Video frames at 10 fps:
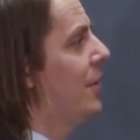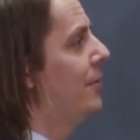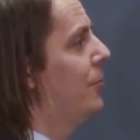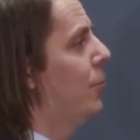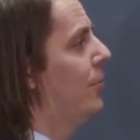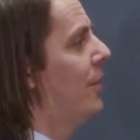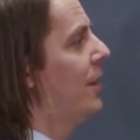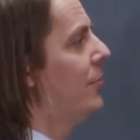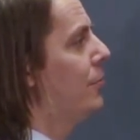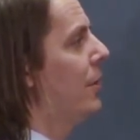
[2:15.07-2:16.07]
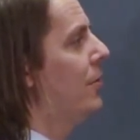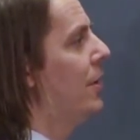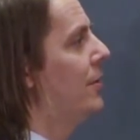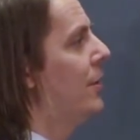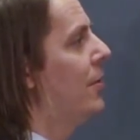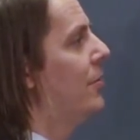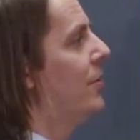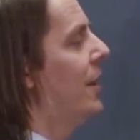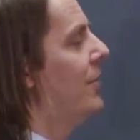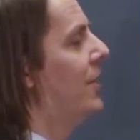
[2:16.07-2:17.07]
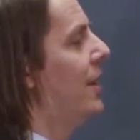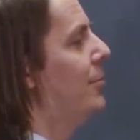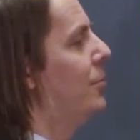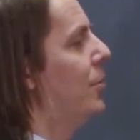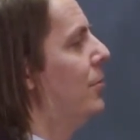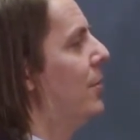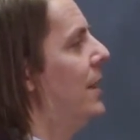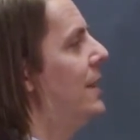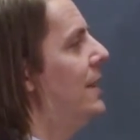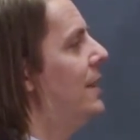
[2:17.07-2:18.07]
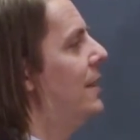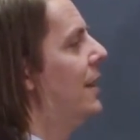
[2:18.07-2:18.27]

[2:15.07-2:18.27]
that forms that straight line there, so that has to add up to 180.